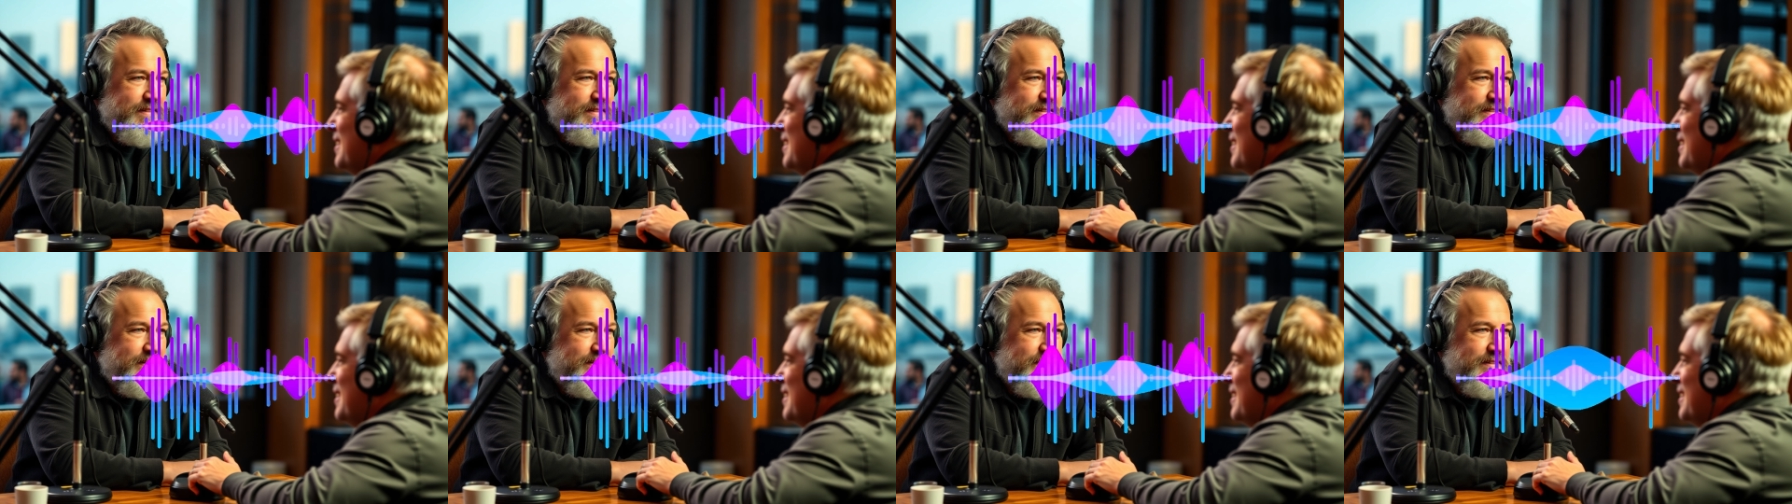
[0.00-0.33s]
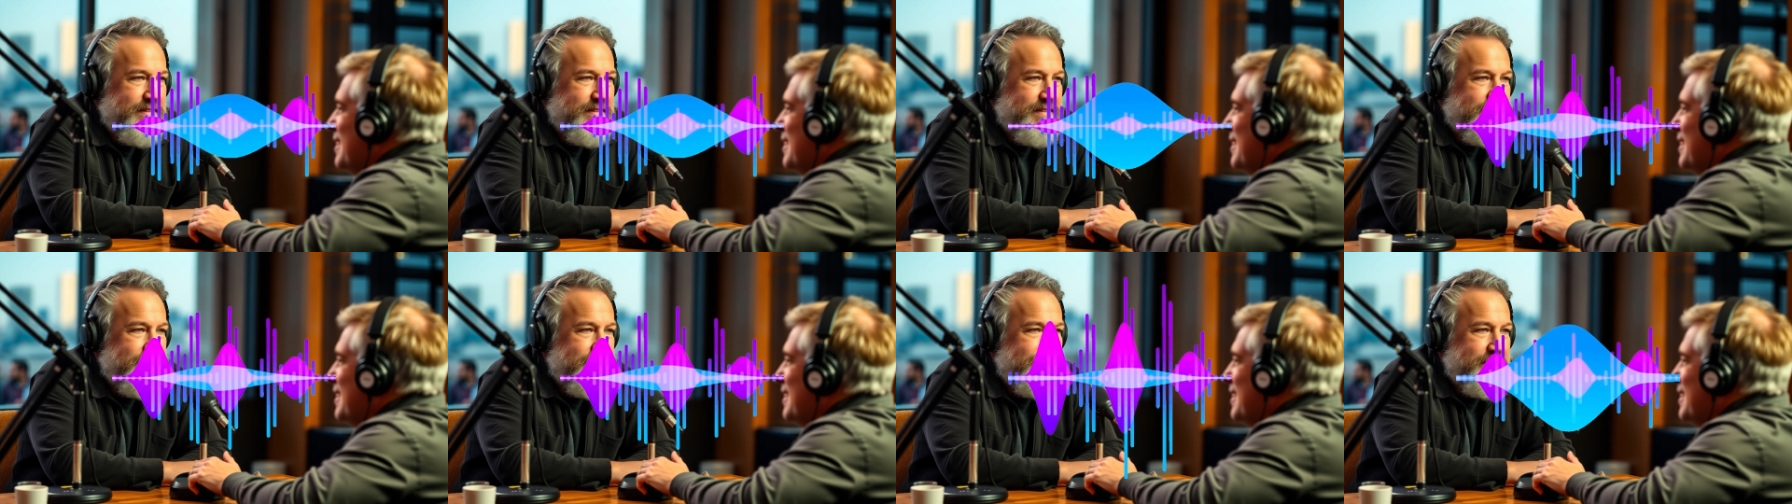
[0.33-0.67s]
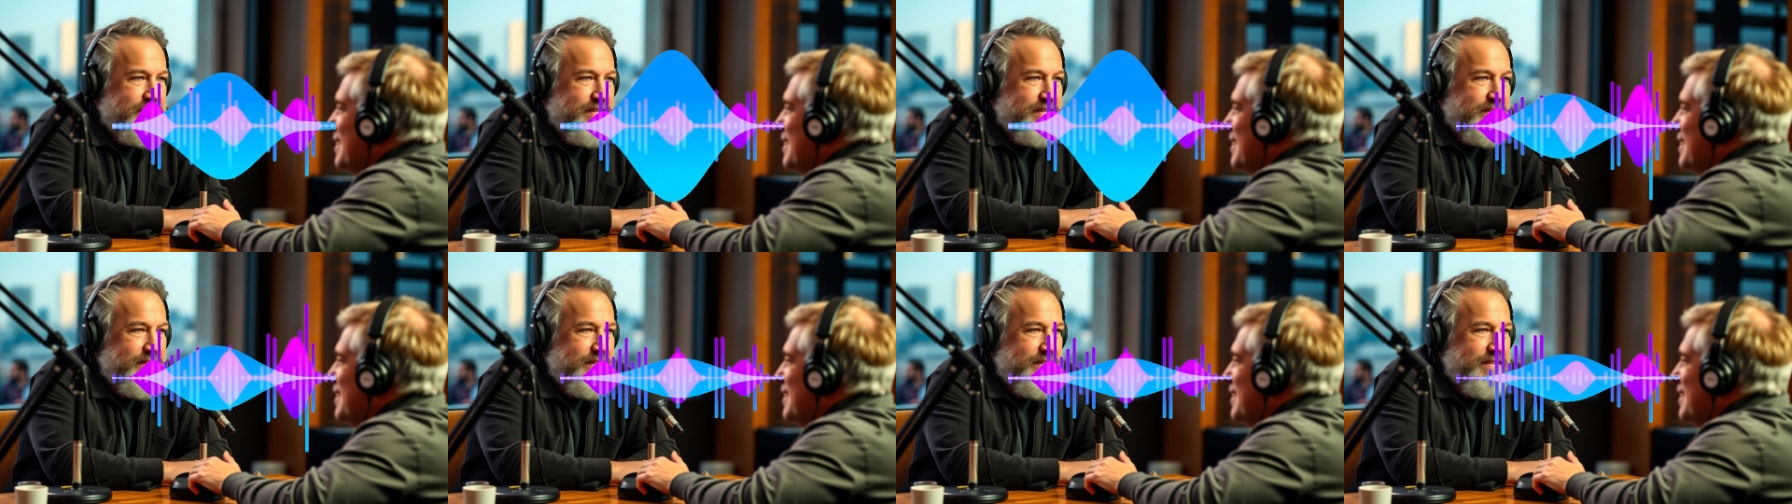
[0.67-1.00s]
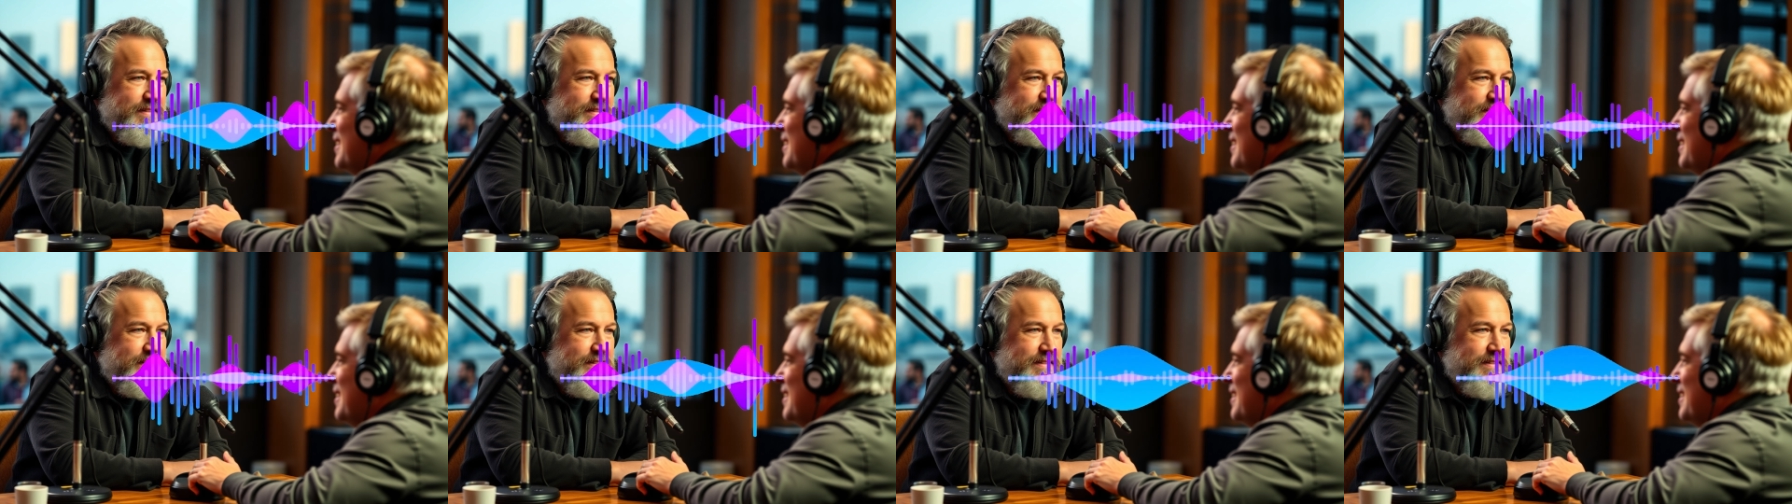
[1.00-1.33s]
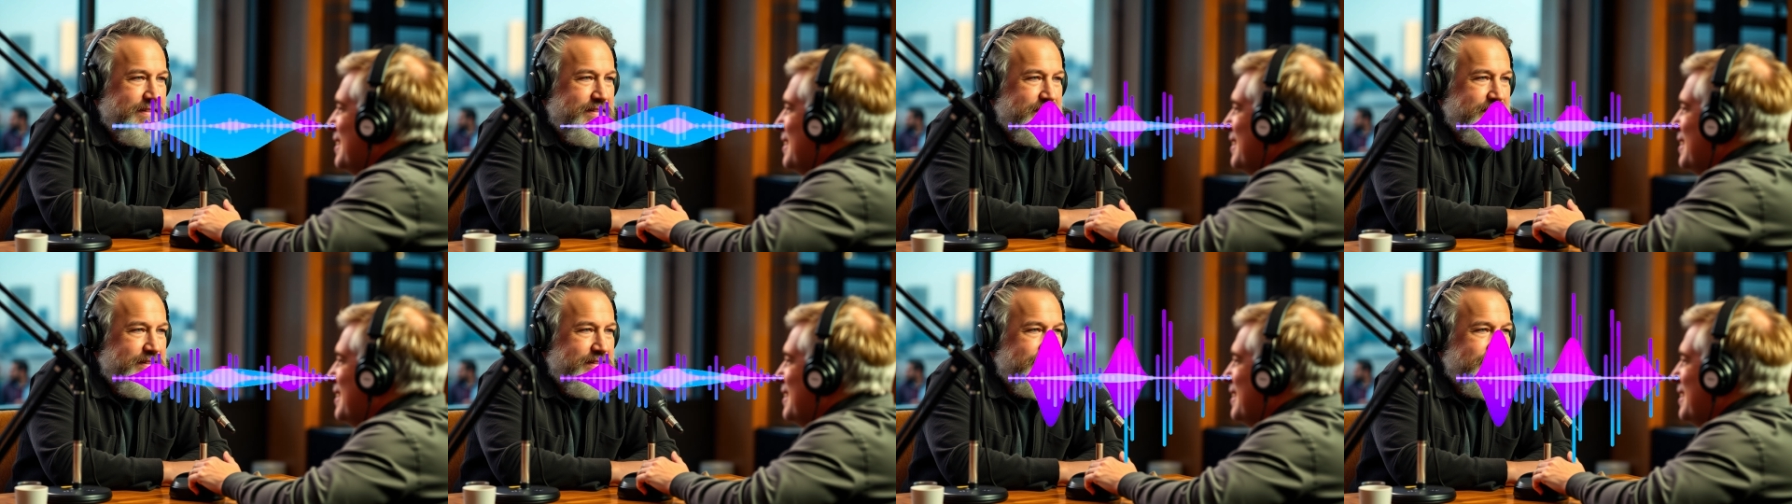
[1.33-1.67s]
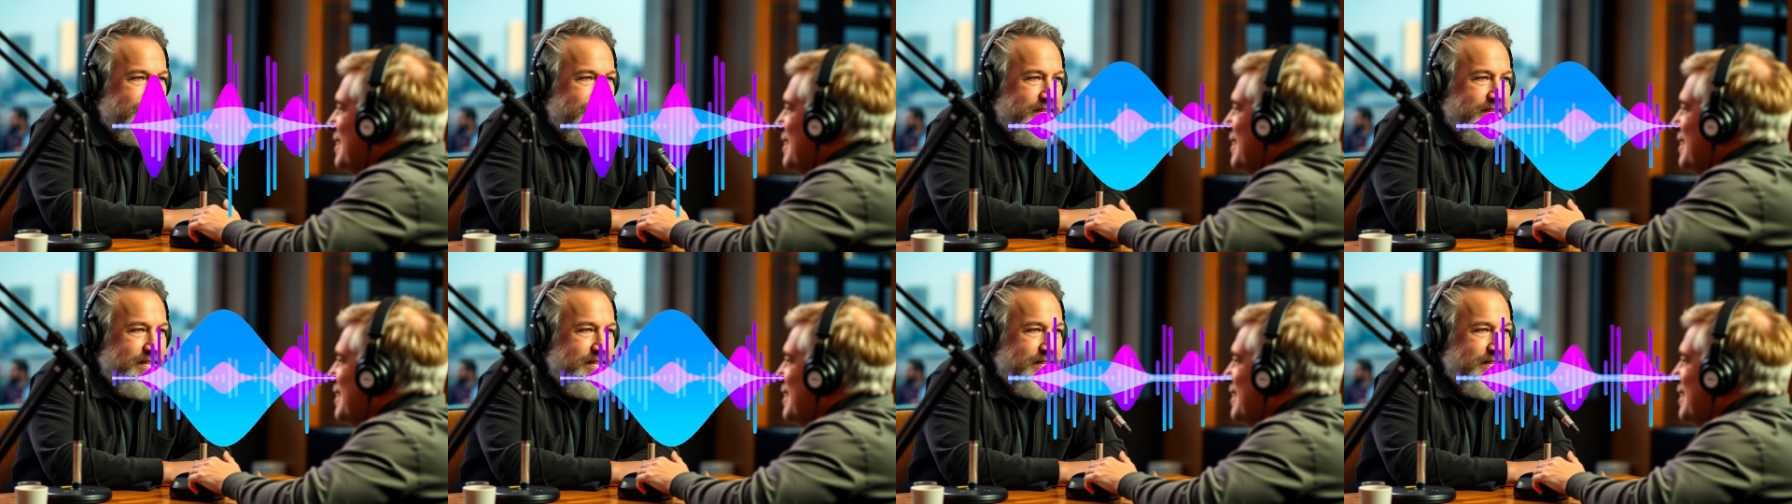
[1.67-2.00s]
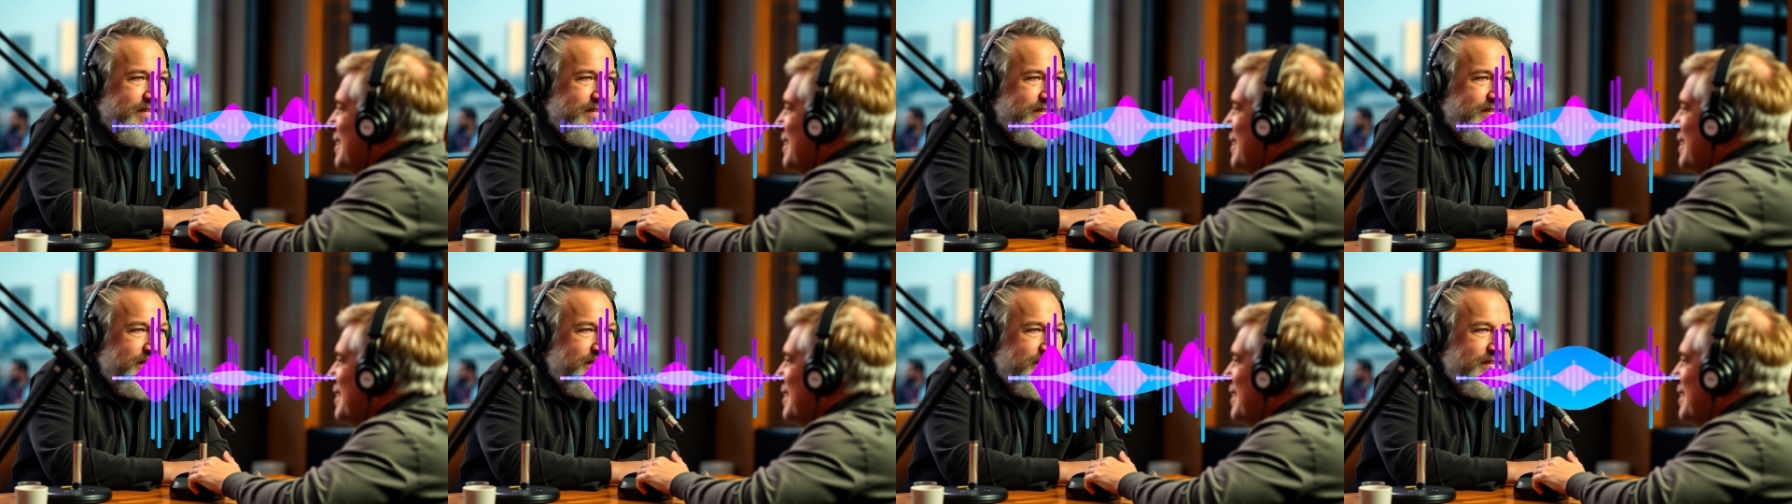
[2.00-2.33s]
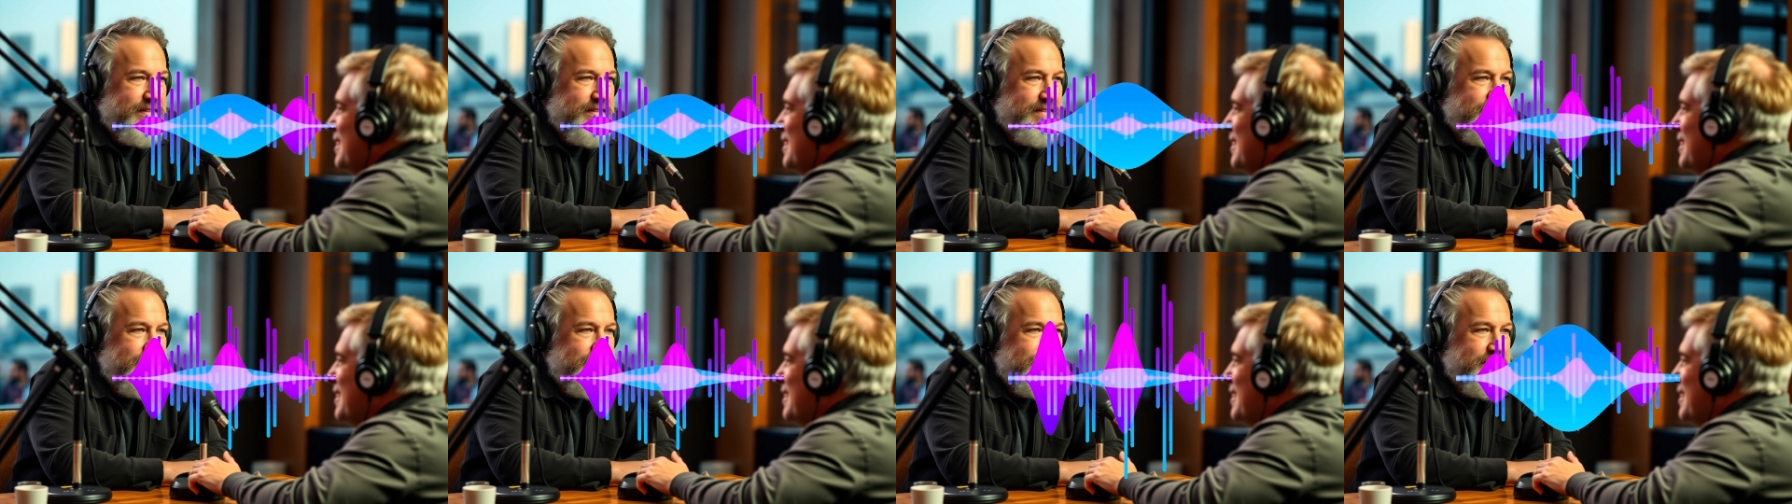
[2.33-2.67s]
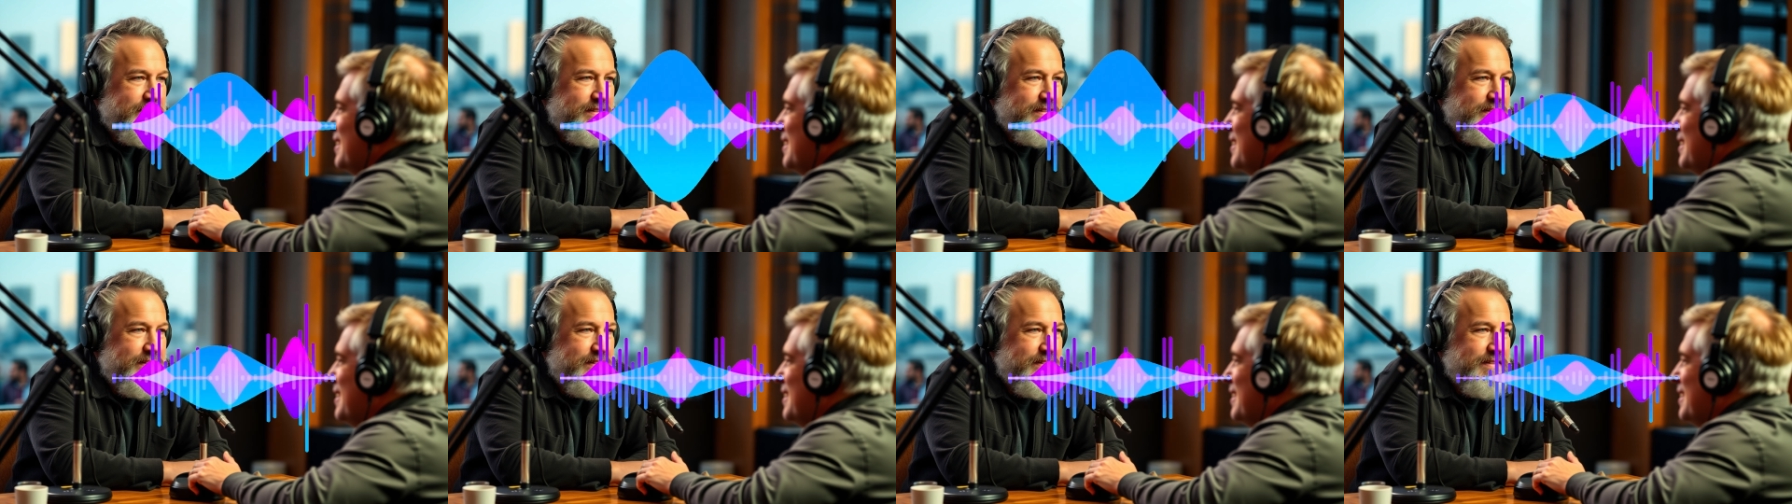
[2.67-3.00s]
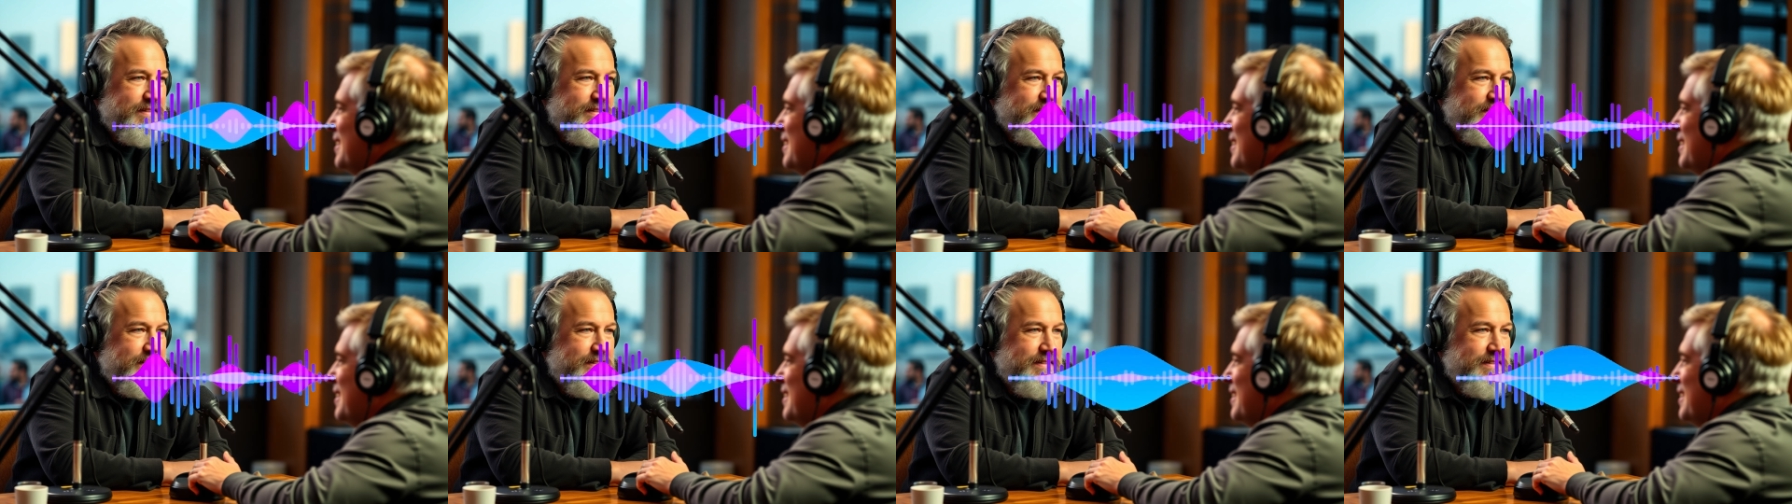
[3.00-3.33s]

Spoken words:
Yeah. So, what was it about,